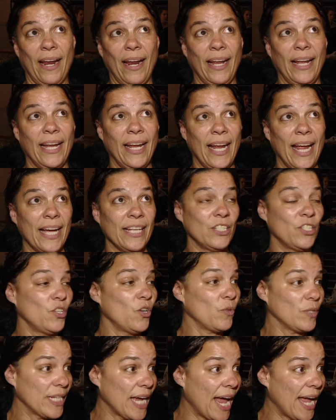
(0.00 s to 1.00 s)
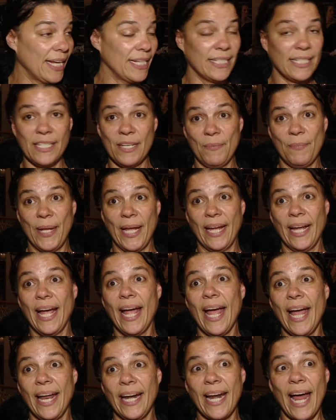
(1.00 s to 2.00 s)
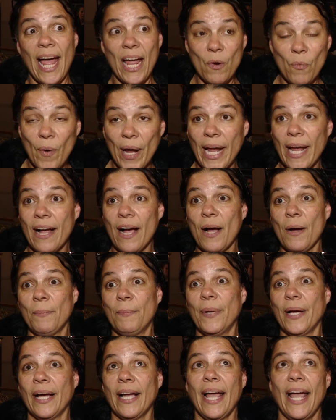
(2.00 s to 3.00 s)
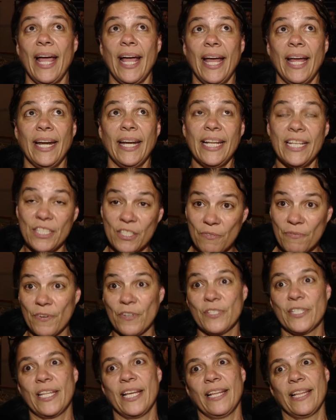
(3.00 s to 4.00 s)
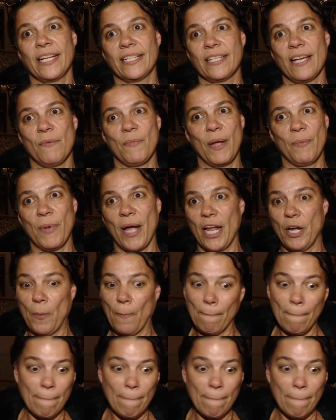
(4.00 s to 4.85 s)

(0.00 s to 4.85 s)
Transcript: he has no ties to me and i wake up and he's the first thing that's on my mind